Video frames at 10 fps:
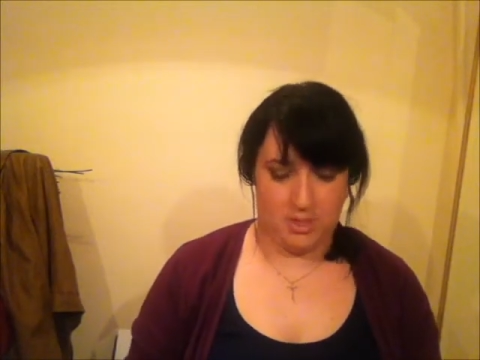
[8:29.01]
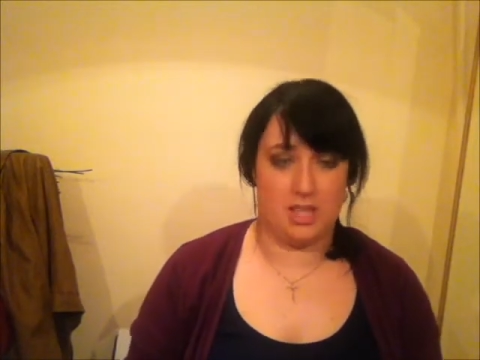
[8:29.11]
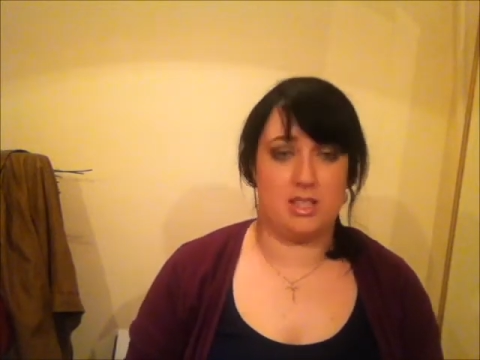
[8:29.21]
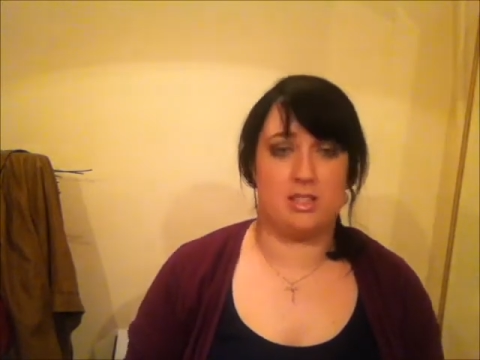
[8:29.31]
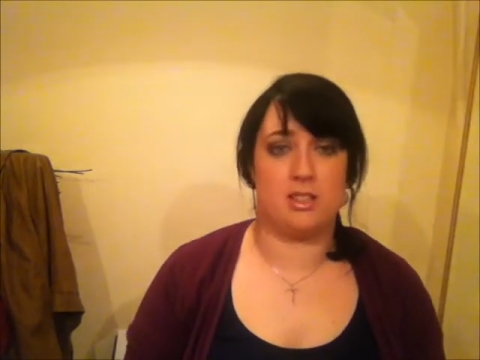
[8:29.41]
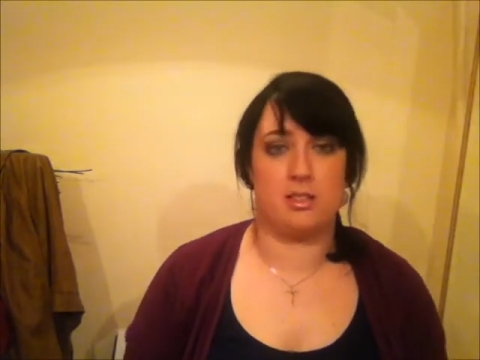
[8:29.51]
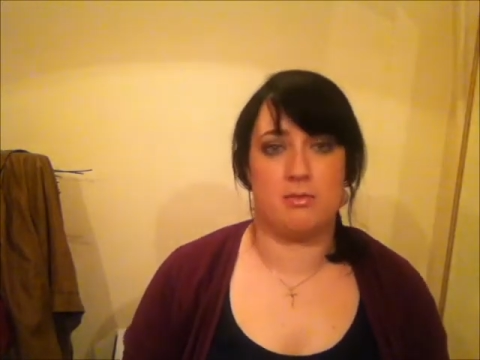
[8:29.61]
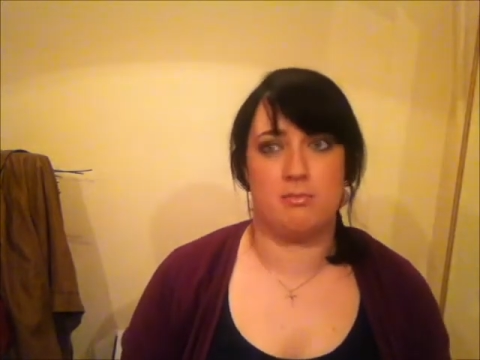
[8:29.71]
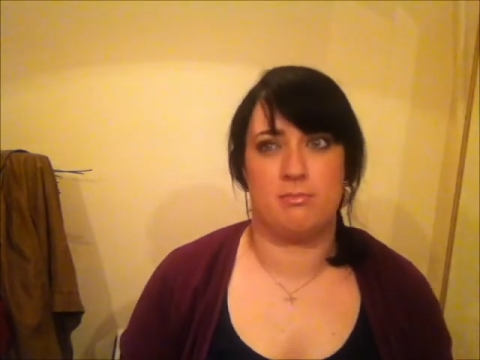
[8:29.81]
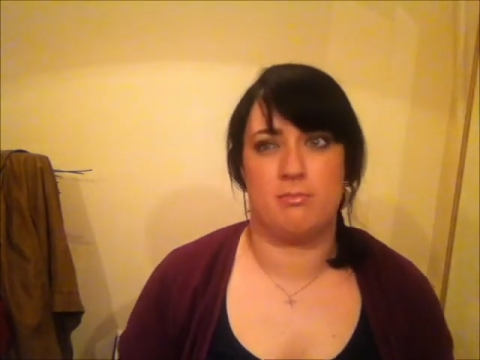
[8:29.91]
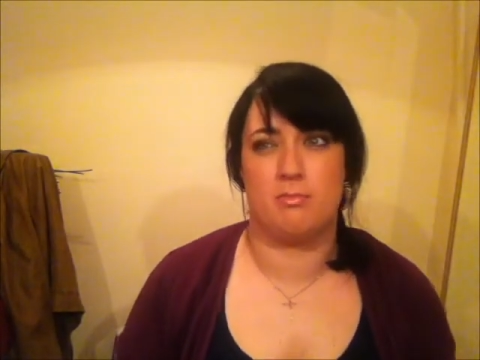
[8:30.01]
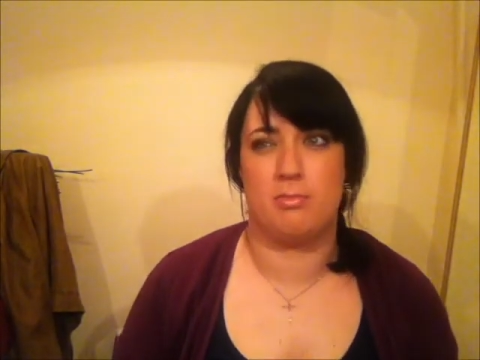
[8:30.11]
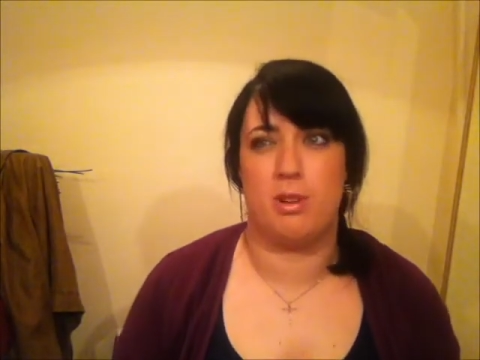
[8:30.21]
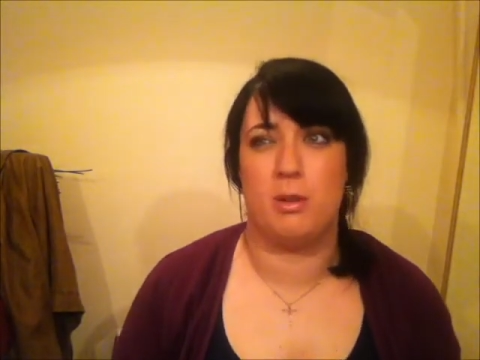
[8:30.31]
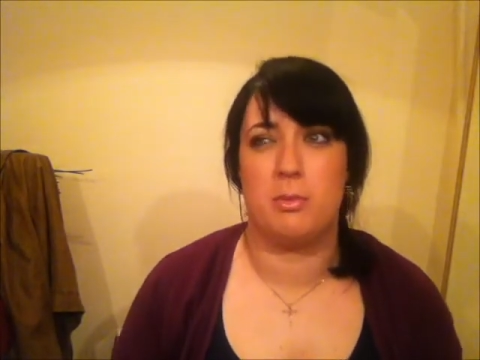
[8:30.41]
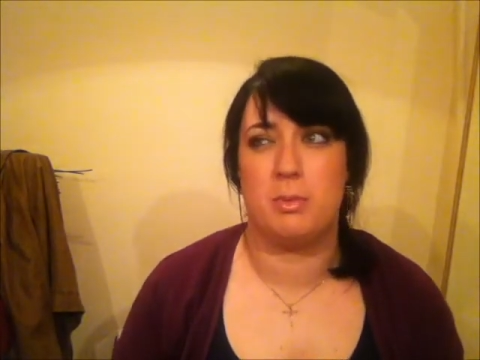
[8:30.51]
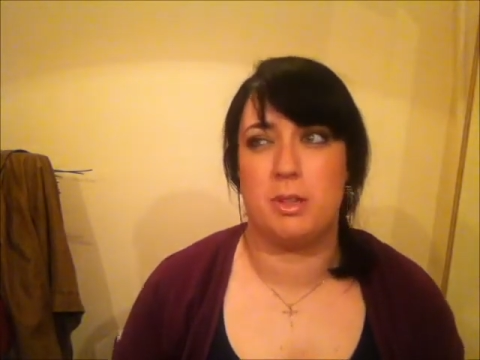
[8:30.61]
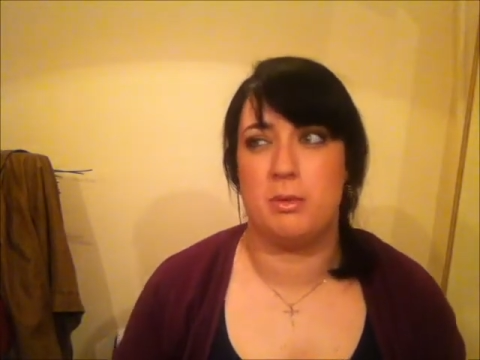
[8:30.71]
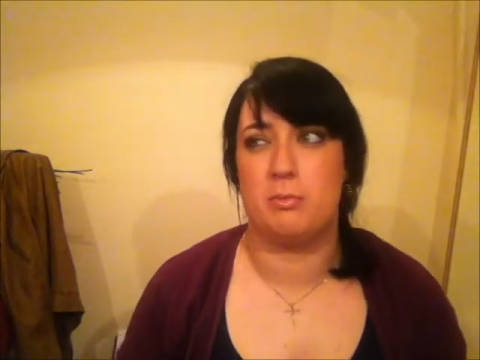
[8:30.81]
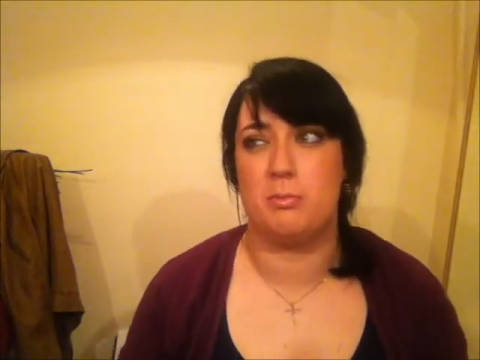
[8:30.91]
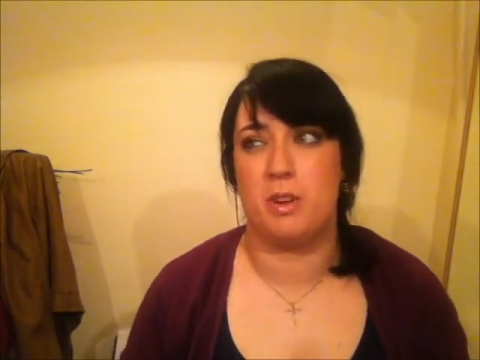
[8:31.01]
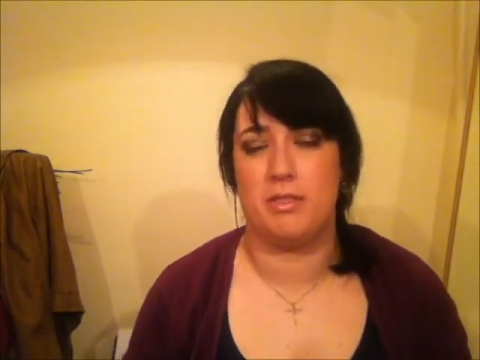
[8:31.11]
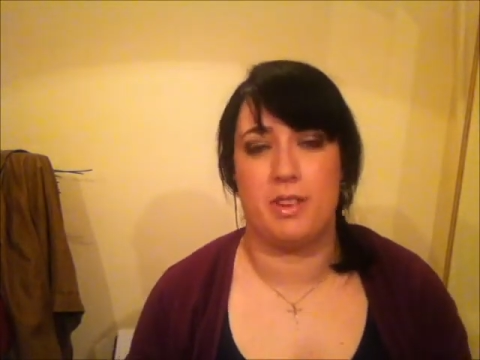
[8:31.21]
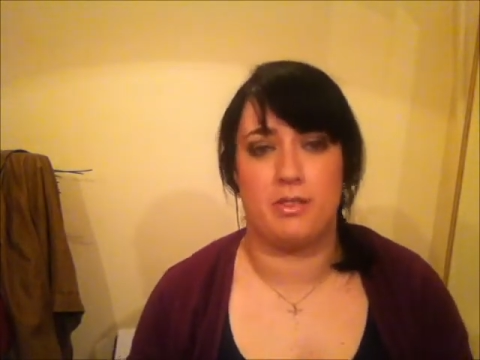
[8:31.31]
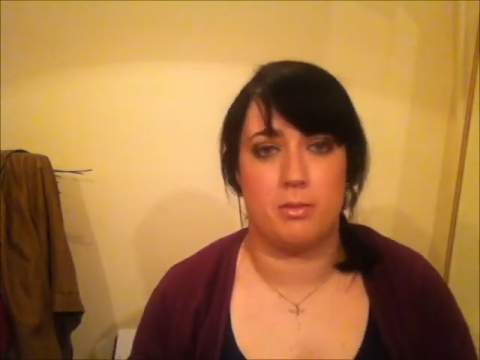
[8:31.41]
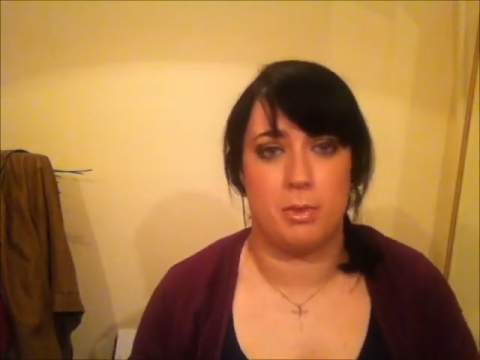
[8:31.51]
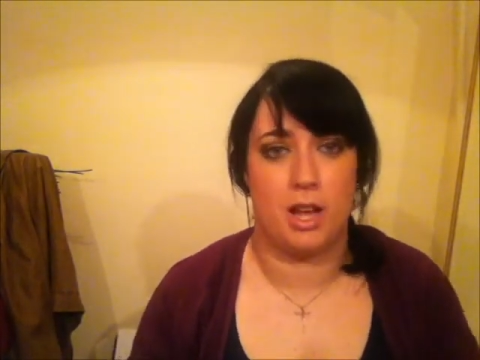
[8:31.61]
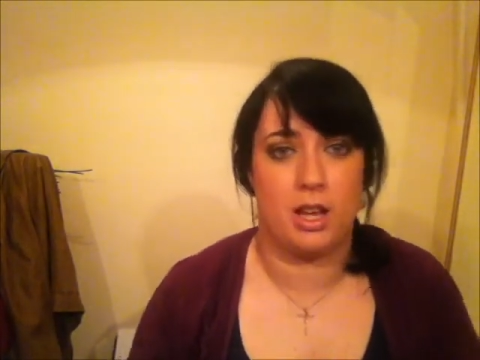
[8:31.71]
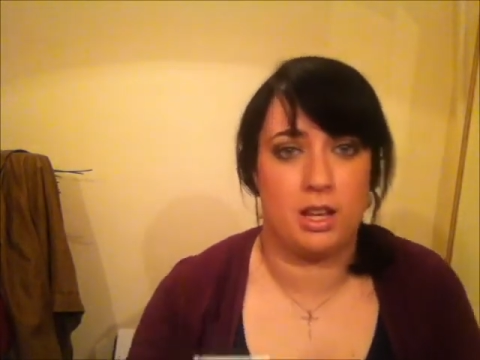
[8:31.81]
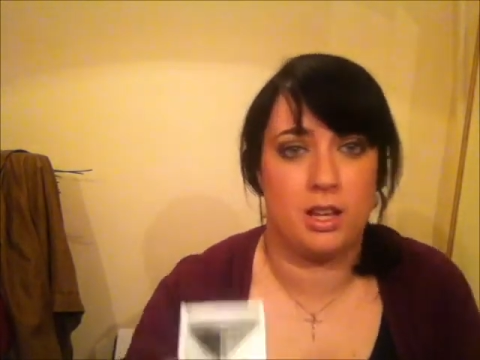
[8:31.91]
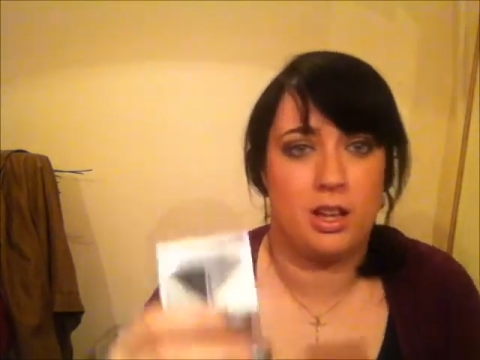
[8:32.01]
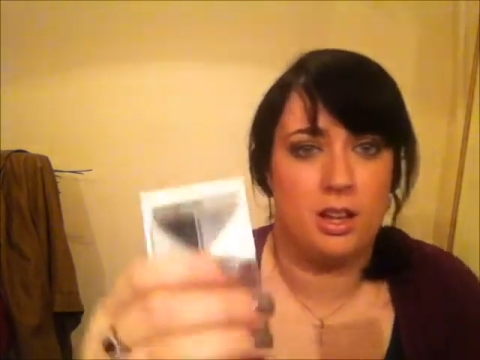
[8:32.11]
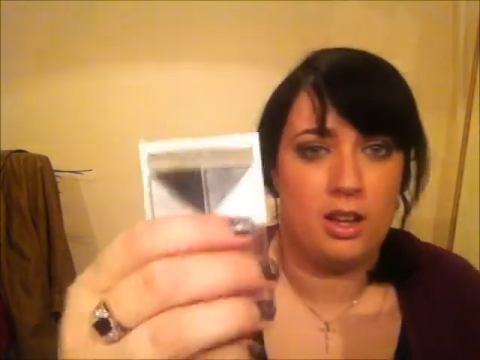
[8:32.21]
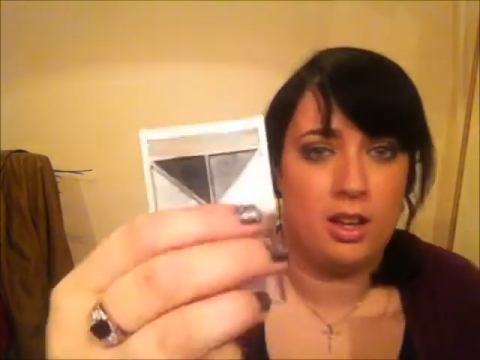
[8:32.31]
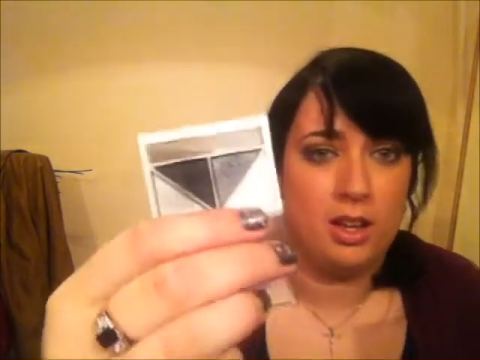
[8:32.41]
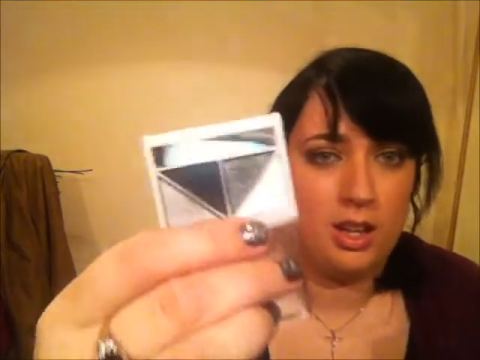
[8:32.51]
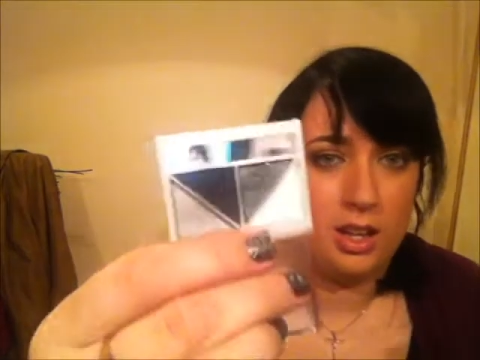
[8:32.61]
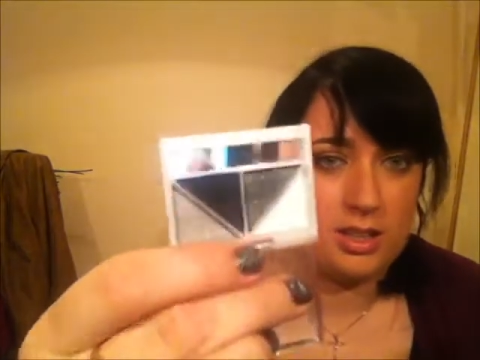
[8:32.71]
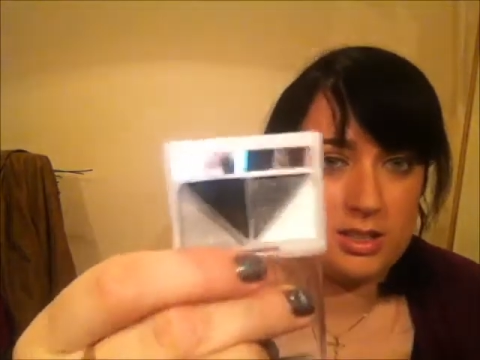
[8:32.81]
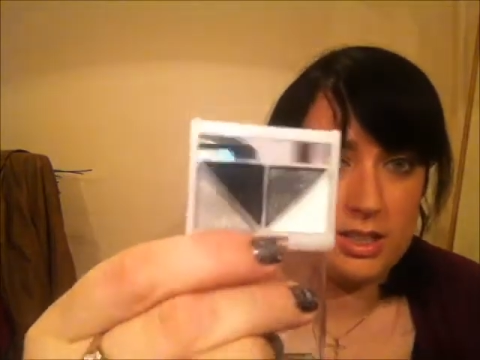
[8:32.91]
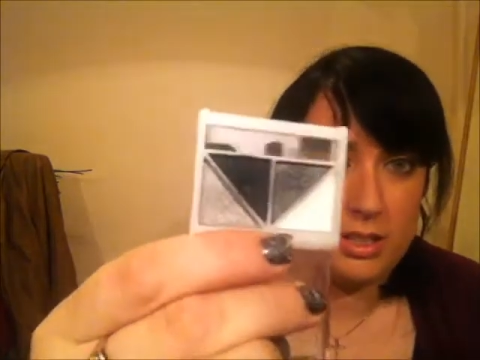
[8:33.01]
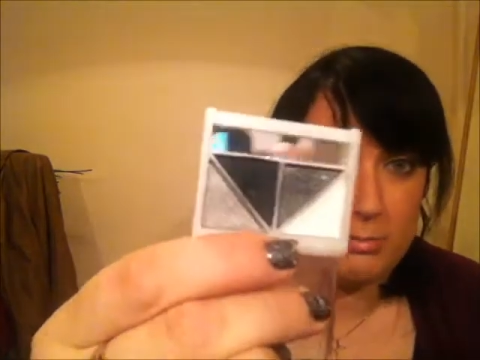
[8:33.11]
it's probably my favourite black. And it's the